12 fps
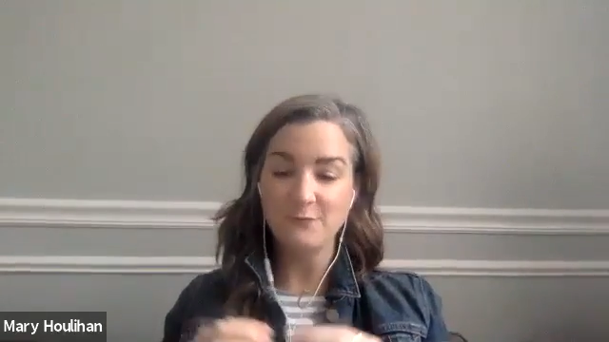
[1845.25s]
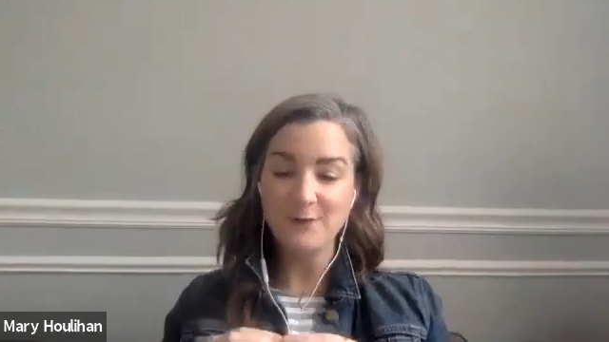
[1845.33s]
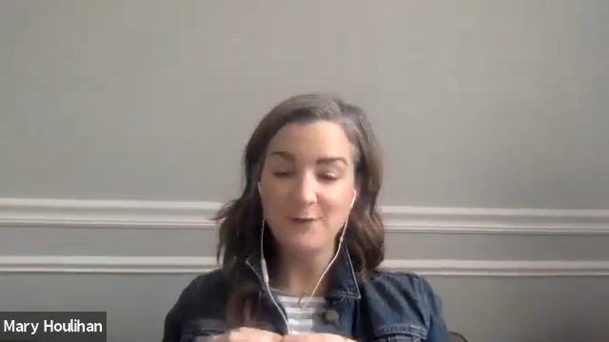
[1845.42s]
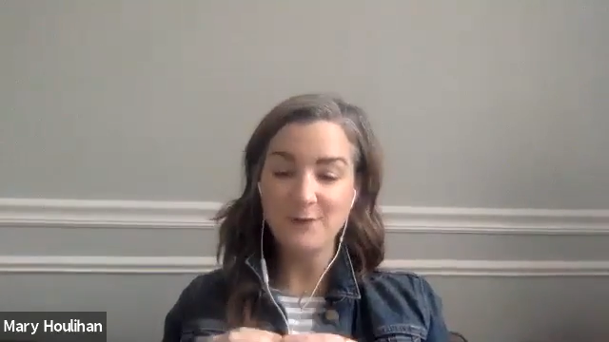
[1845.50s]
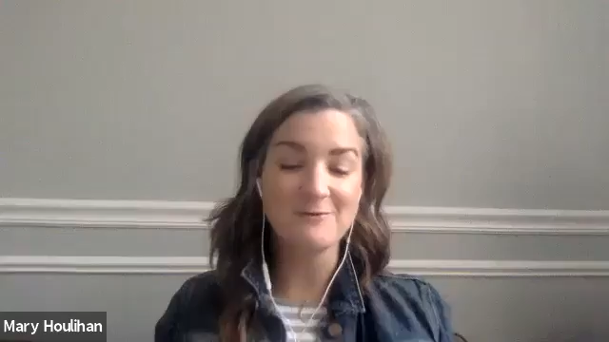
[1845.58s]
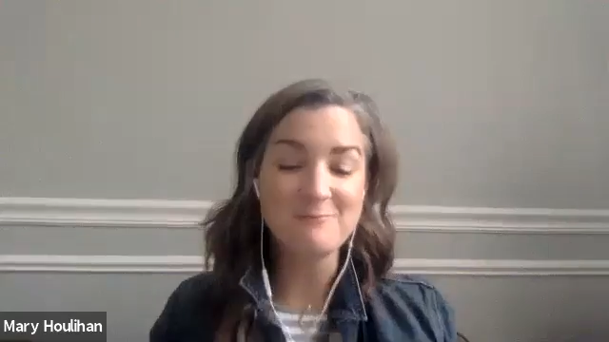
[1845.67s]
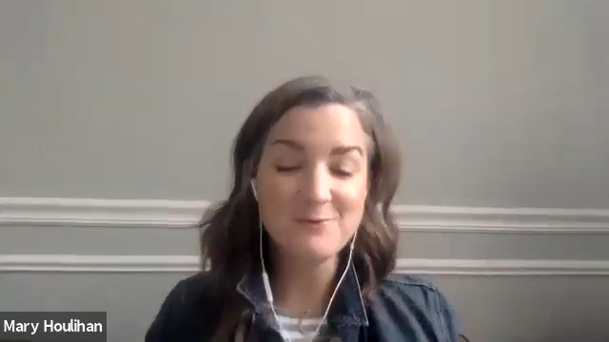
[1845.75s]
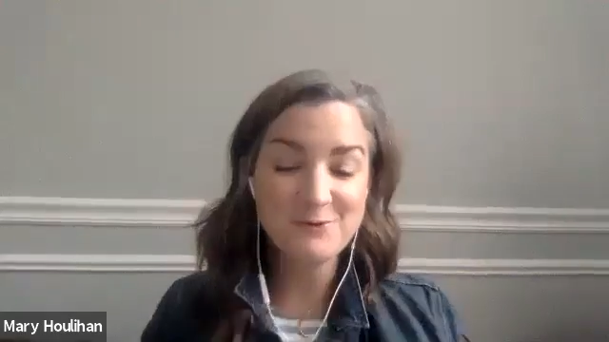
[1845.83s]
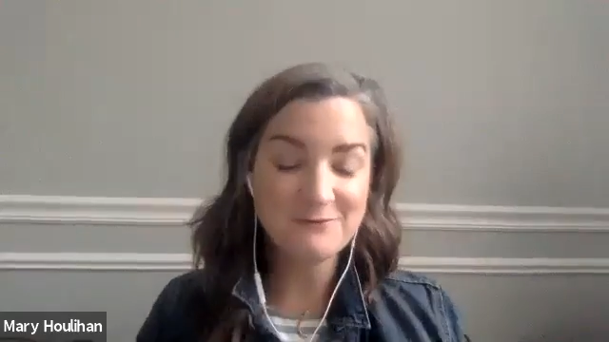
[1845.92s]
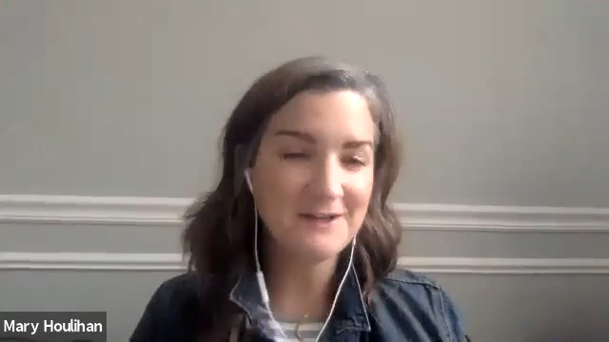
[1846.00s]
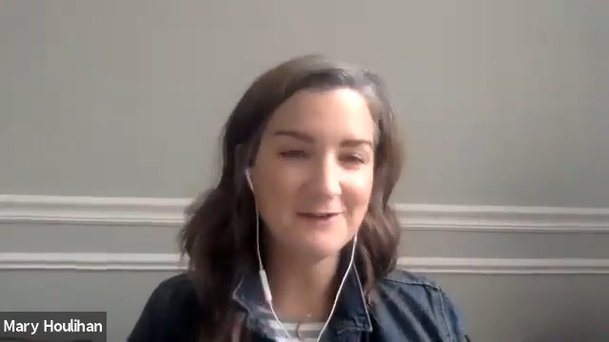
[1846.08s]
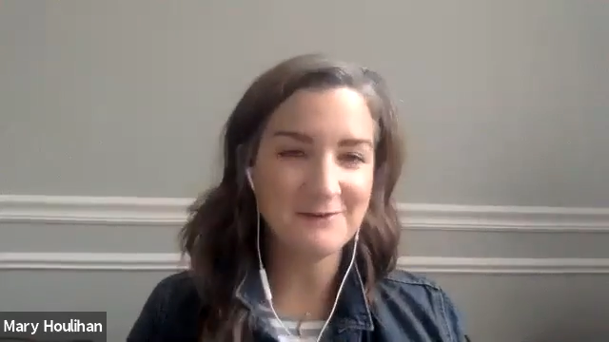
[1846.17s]
we are
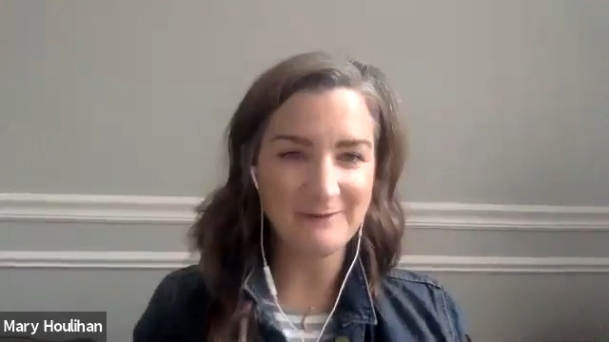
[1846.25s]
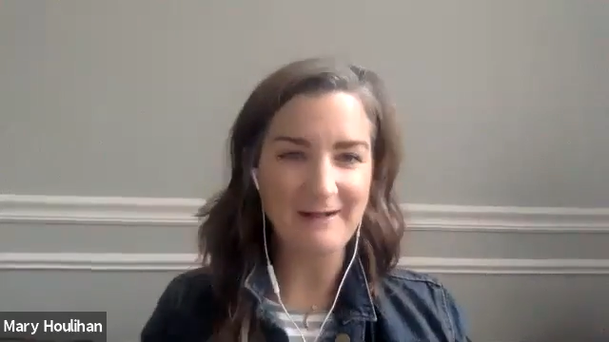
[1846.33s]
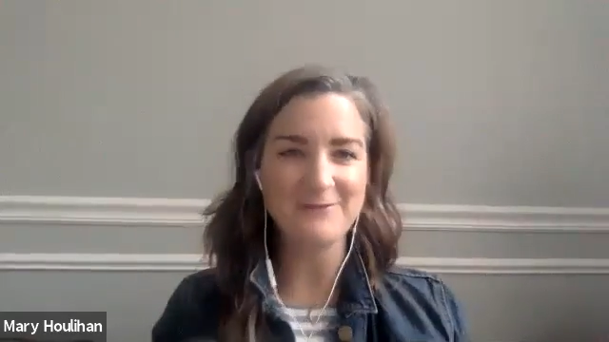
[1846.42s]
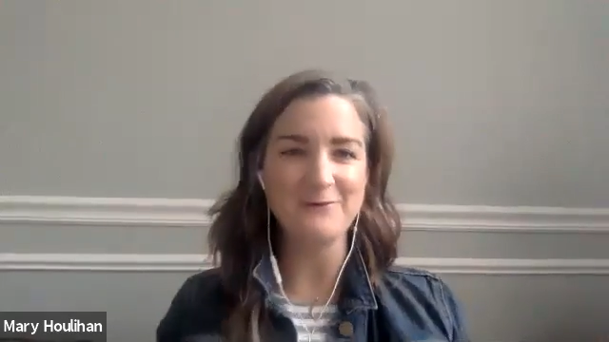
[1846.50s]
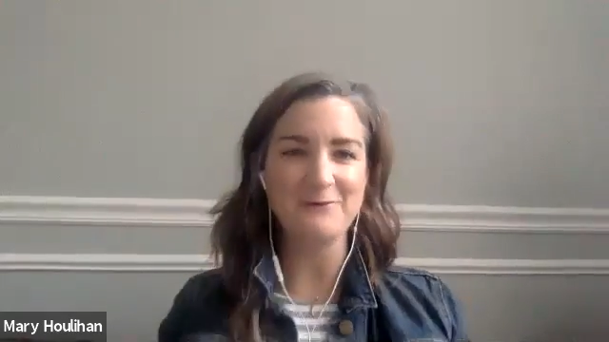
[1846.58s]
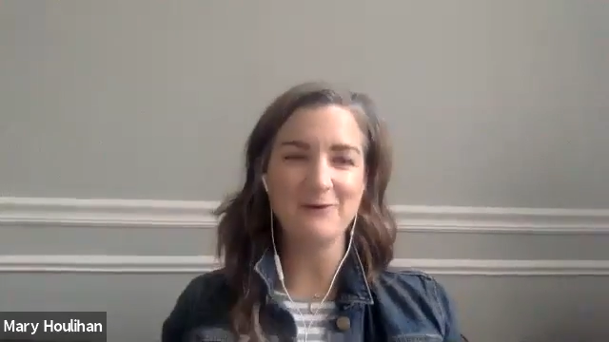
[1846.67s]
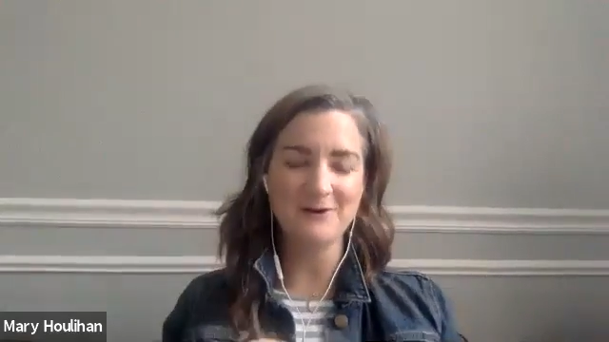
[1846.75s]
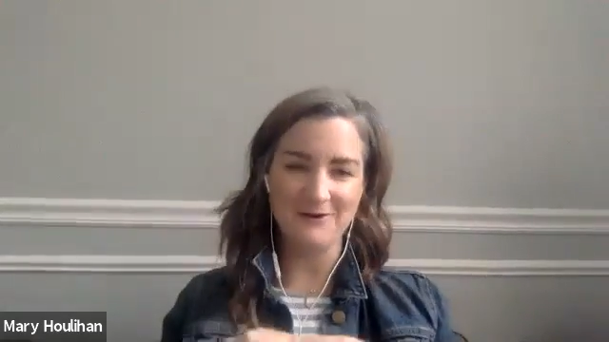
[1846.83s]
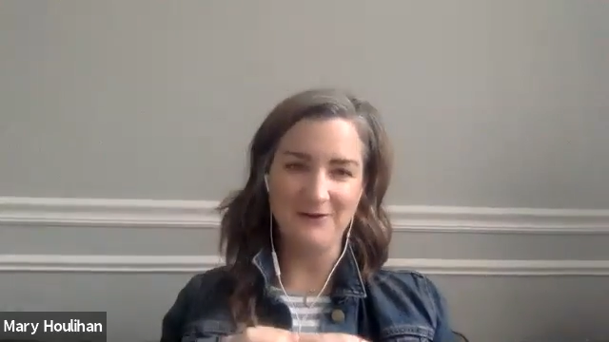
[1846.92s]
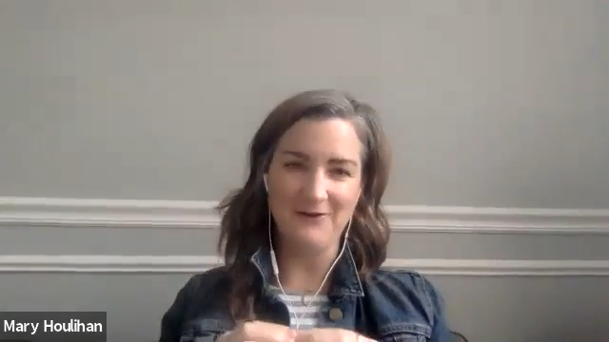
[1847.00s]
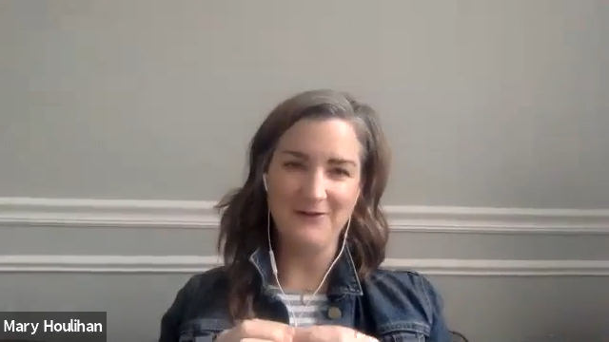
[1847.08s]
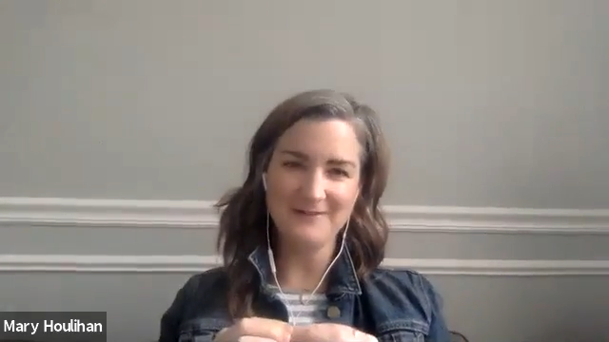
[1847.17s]
moving around the
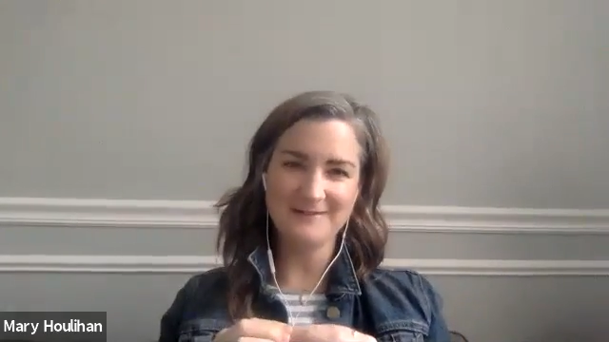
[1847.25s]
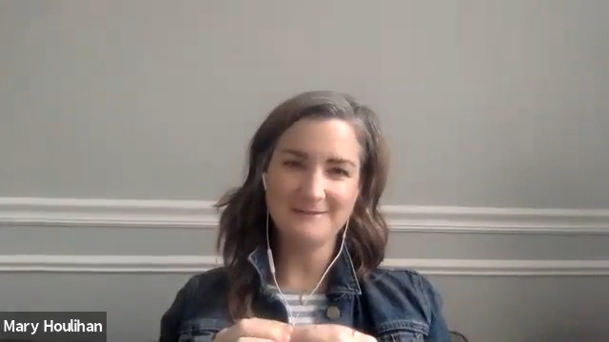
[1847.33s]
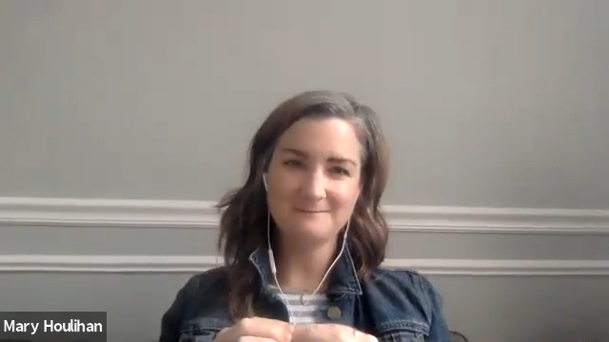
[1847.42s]
world